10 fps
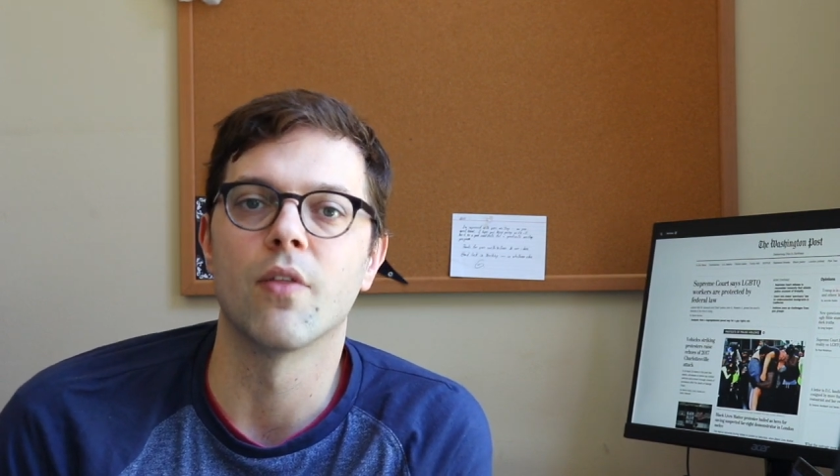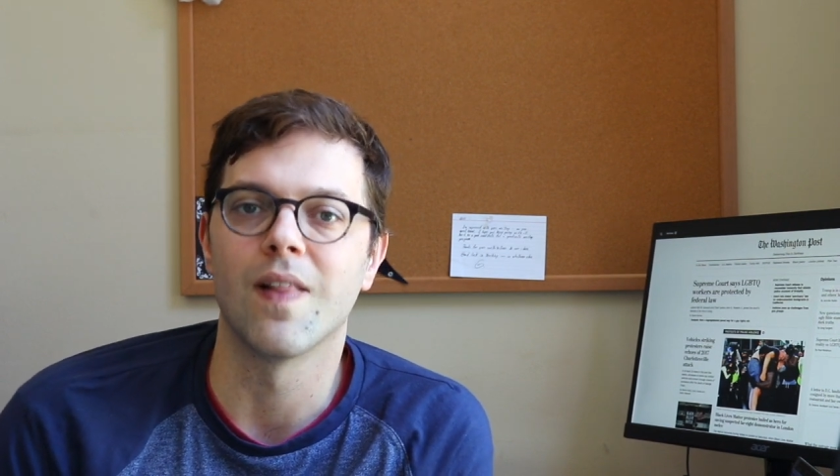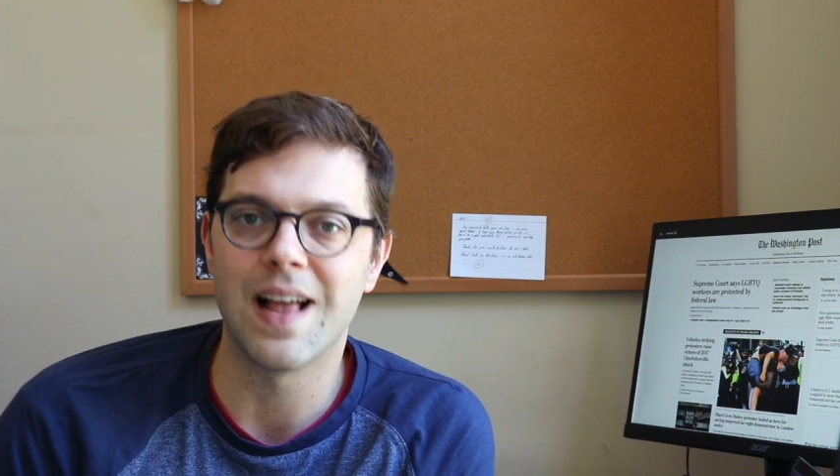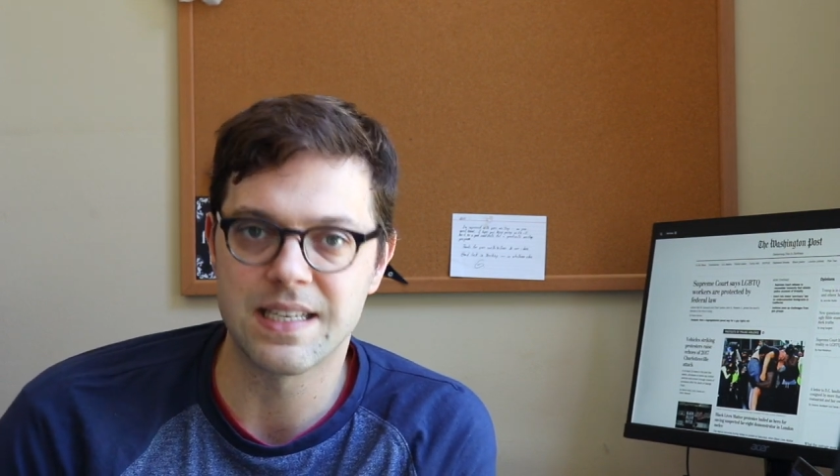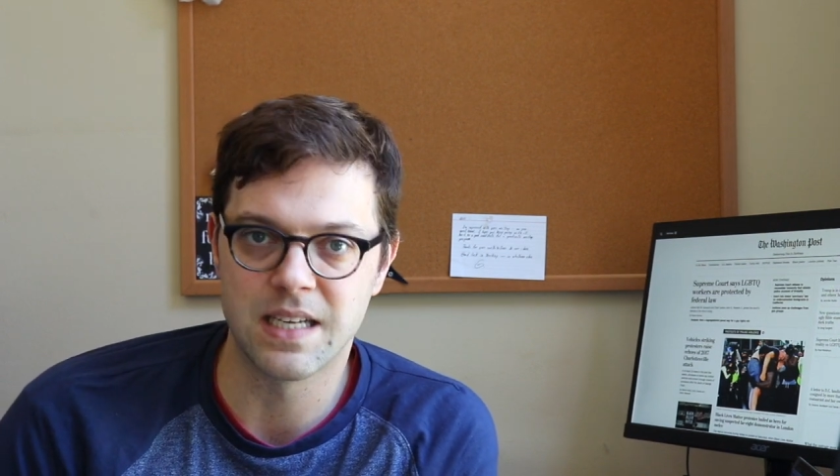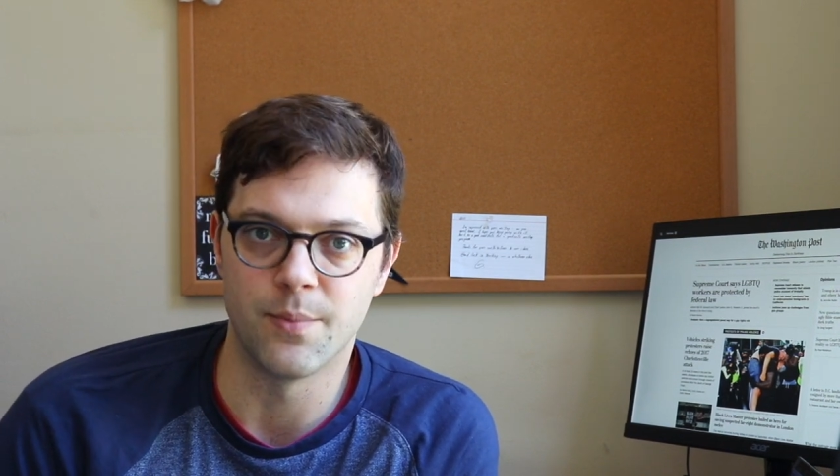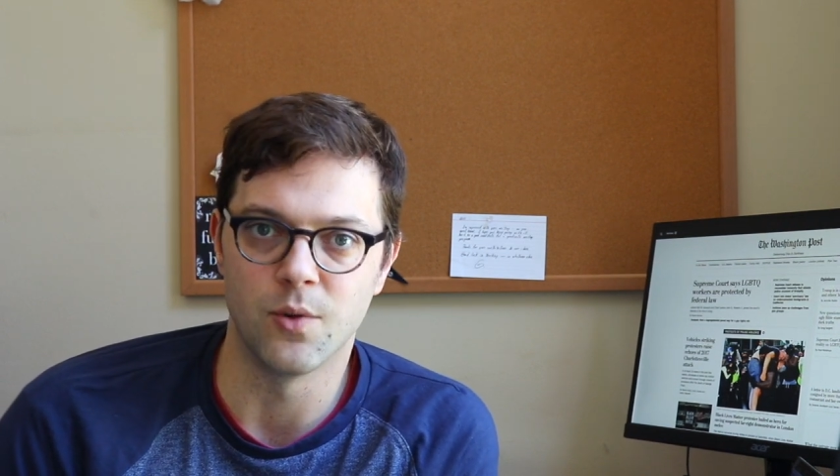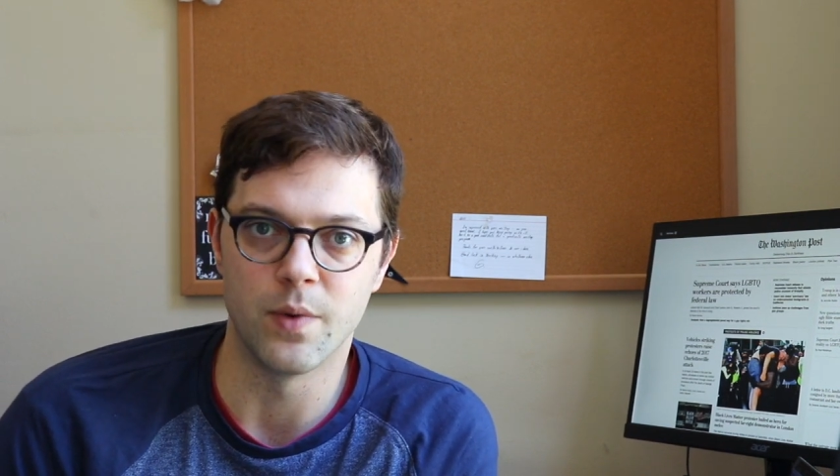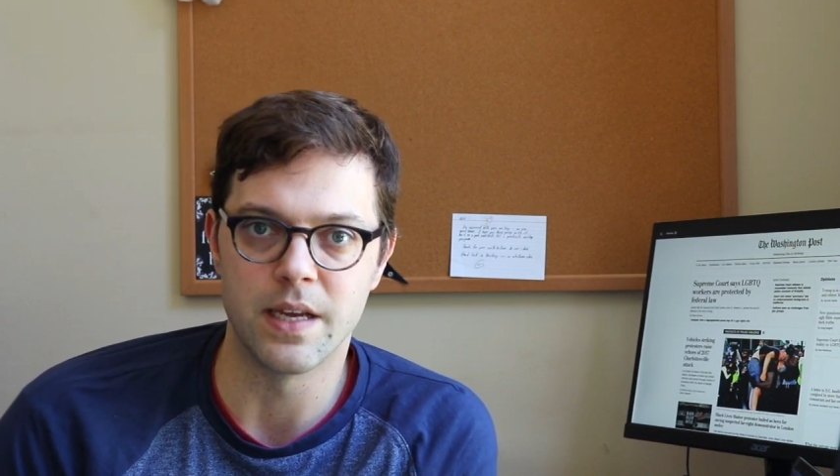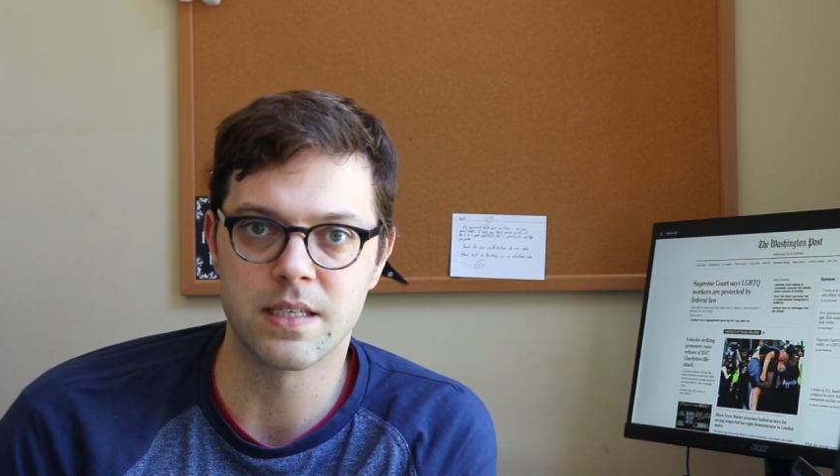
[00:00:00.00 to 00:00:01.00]
the last
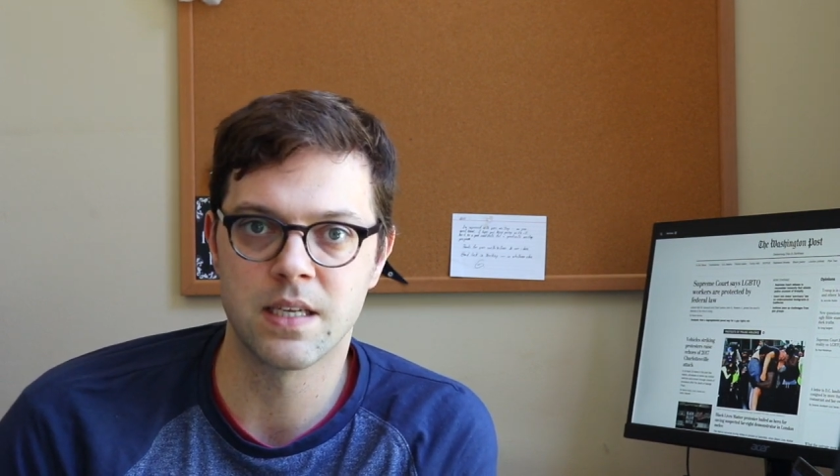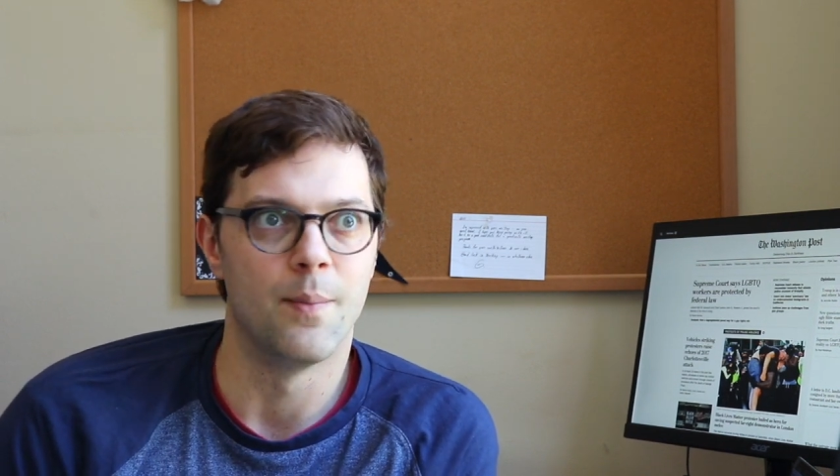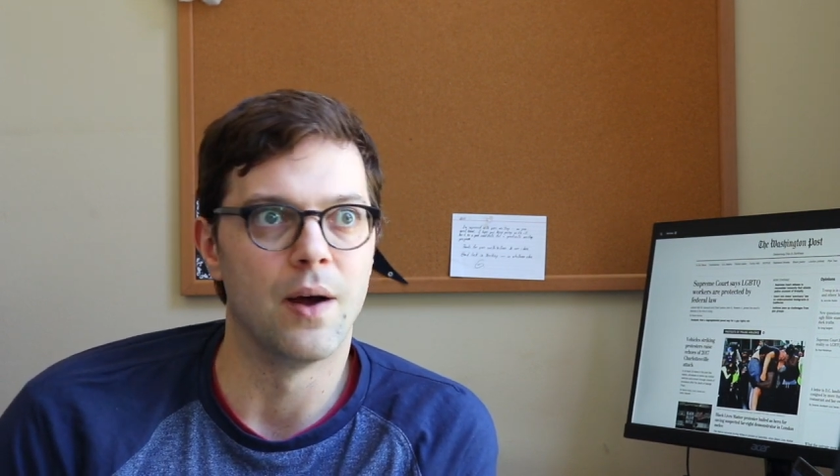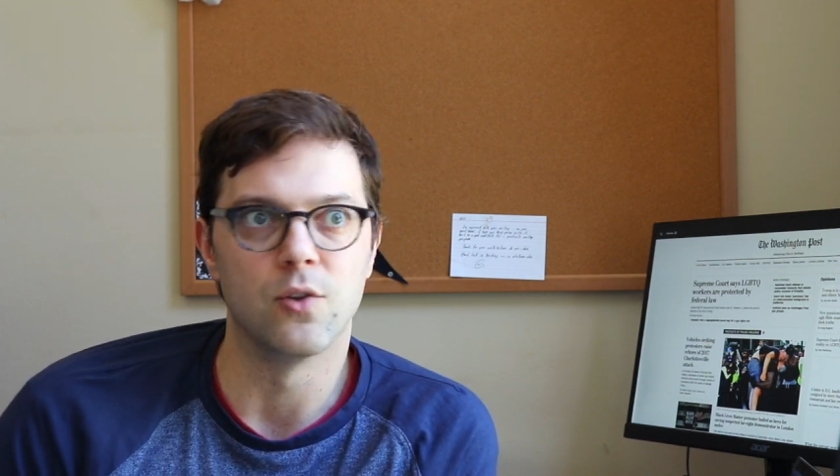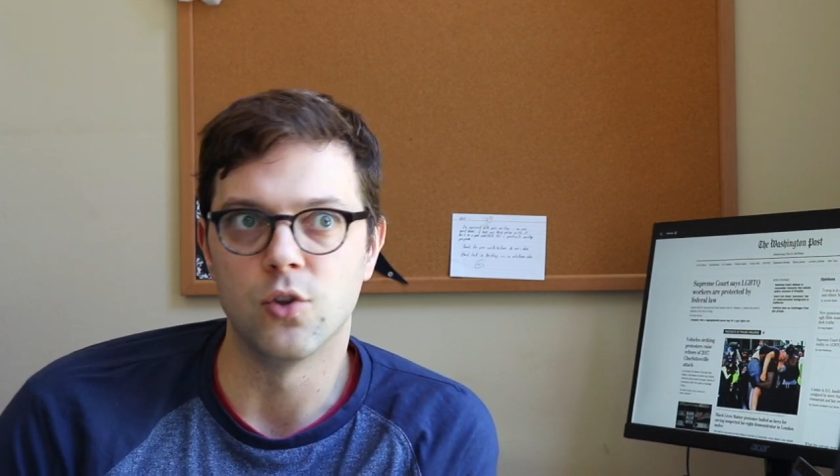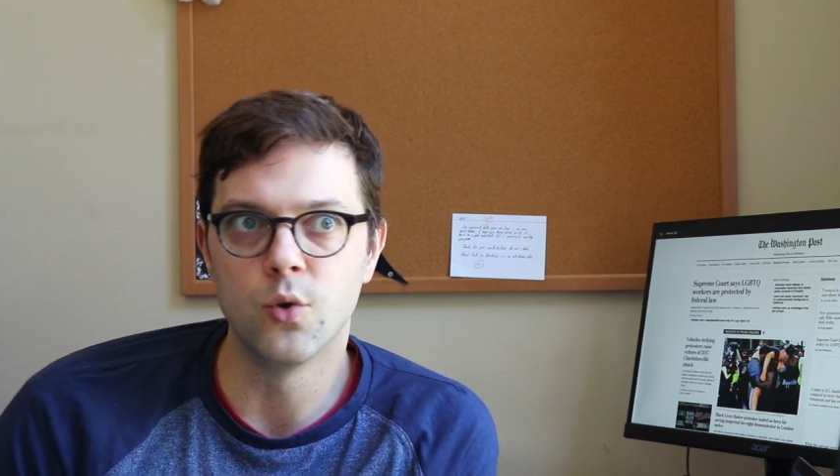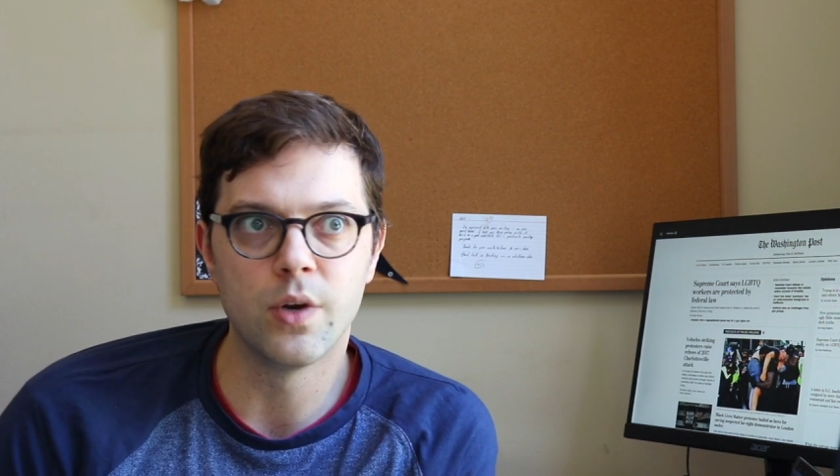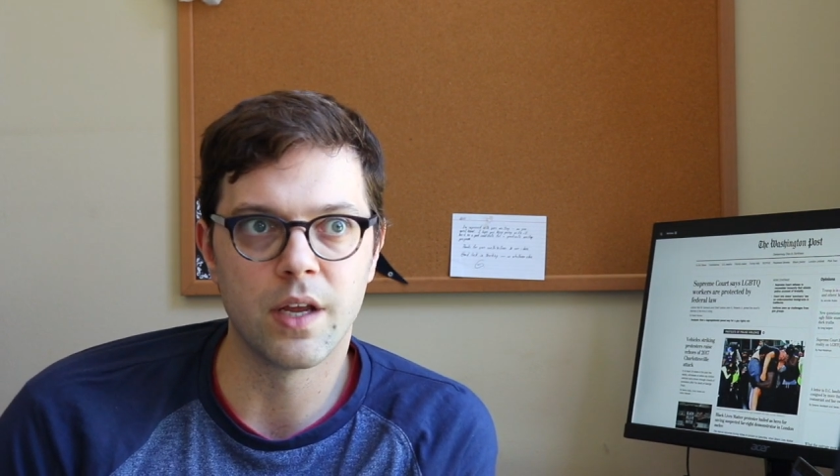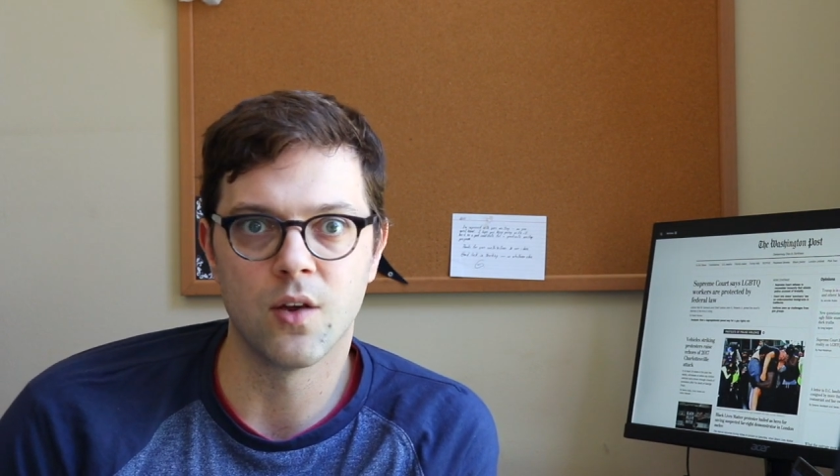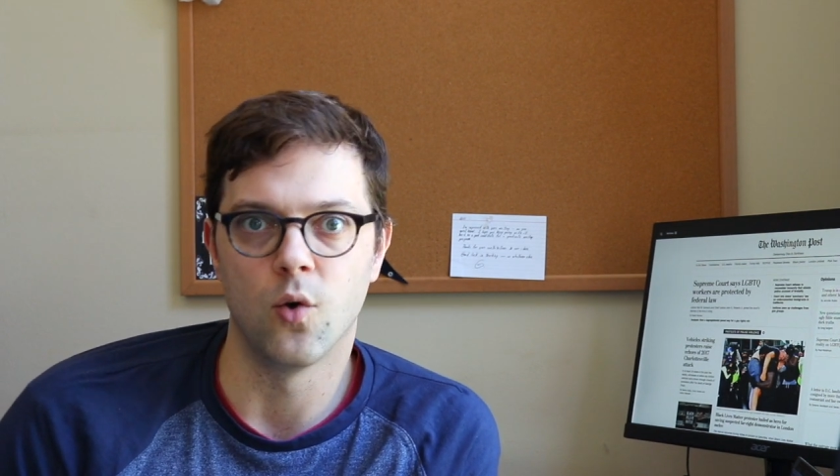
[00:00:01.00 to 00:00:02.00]
couple of weeks about looting